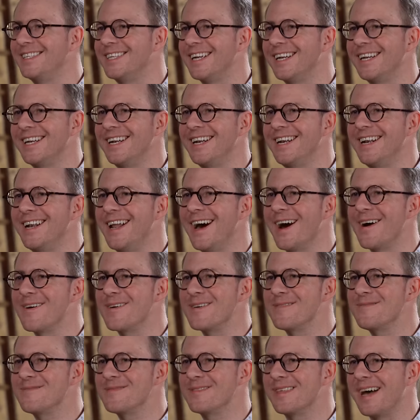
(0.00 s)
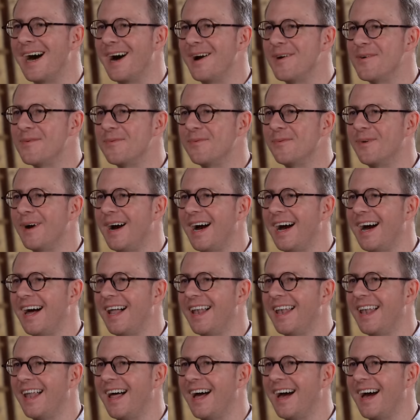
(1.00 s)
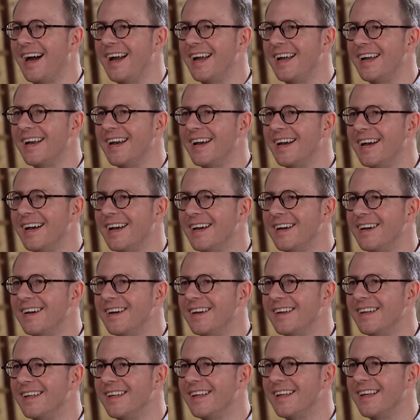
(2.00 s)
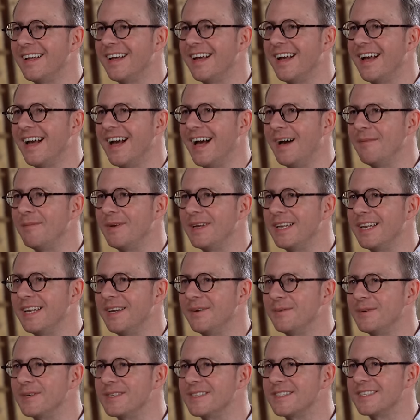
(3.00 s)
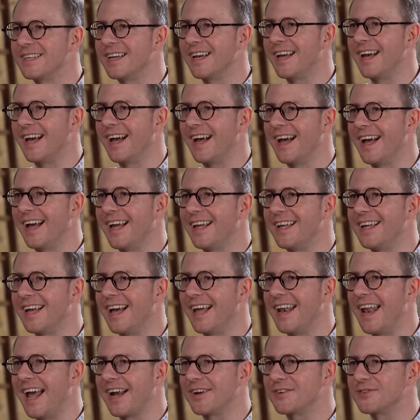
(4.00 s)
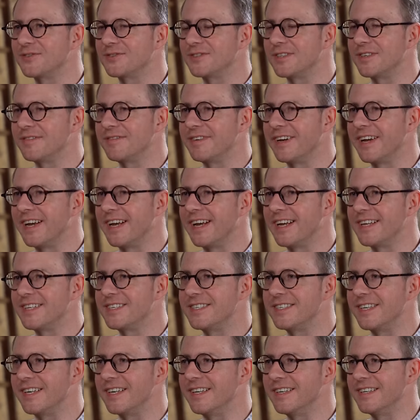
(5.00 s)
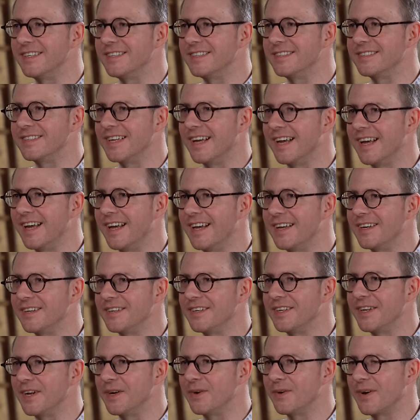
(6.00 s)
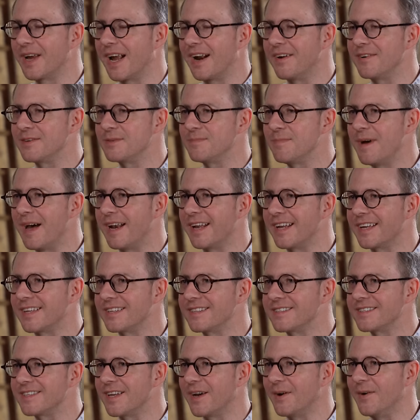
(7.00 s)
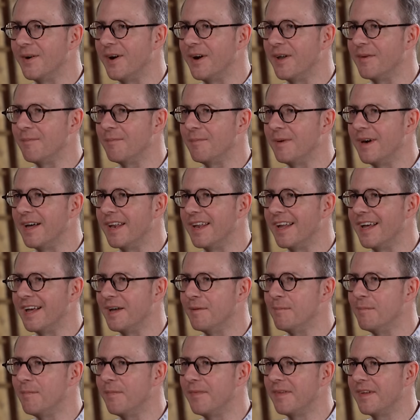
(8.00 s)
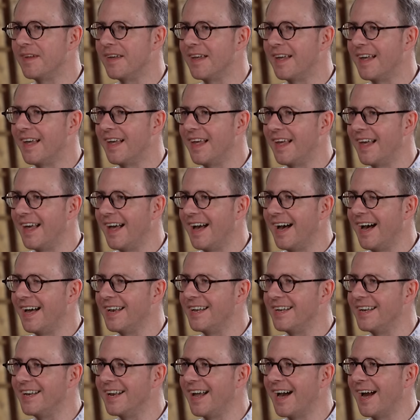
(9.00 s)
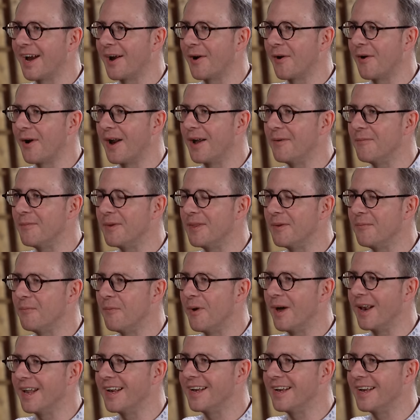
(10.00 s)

I didn't know him that well. I mean, he was an extrovert and, you know, charismatic and so on, but I didn't hang around with him well